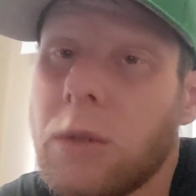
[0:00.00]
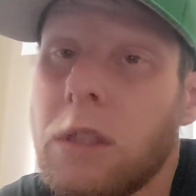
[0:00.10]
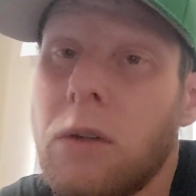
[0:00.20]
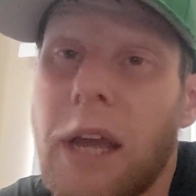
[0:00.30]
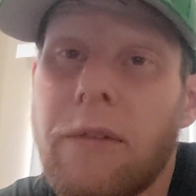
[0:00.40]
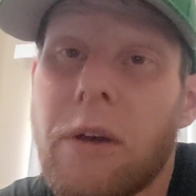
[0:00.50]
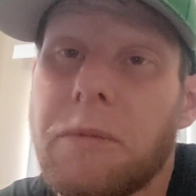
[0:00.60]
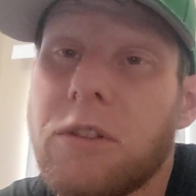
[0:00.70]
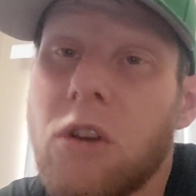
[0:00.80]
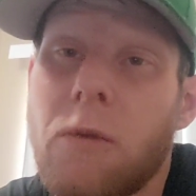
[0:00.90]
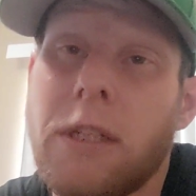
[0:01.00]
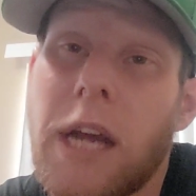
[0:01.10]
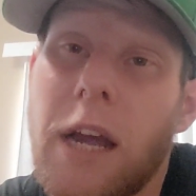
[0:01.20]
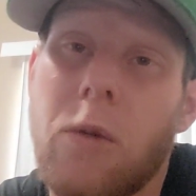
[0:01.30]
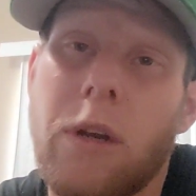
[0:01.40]
We gave up so
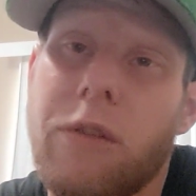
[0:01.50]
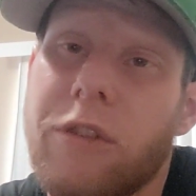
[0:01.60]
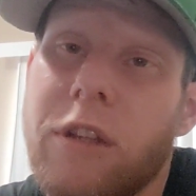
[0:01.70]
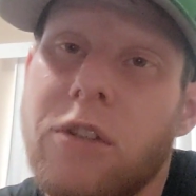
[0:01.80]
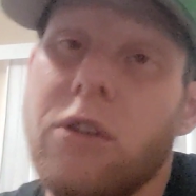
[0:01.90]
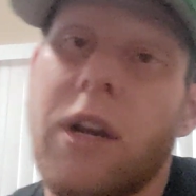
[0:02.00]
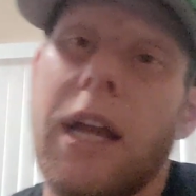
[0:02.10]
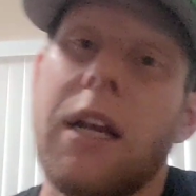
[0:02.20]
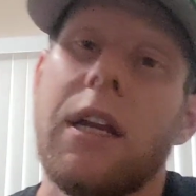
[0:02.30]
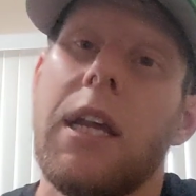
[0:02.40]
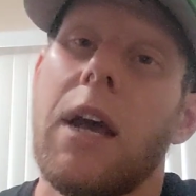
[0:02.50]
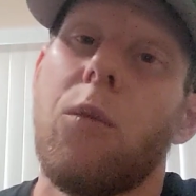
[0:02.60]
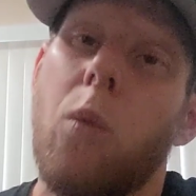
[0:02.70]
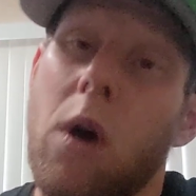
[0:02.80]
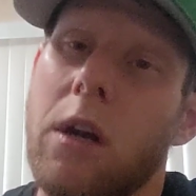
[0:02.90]
much equity for this dude, and he
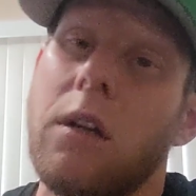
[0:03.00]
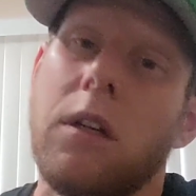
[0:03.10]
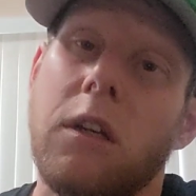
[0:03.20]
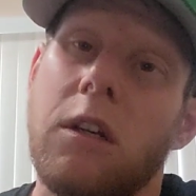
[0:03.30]
had one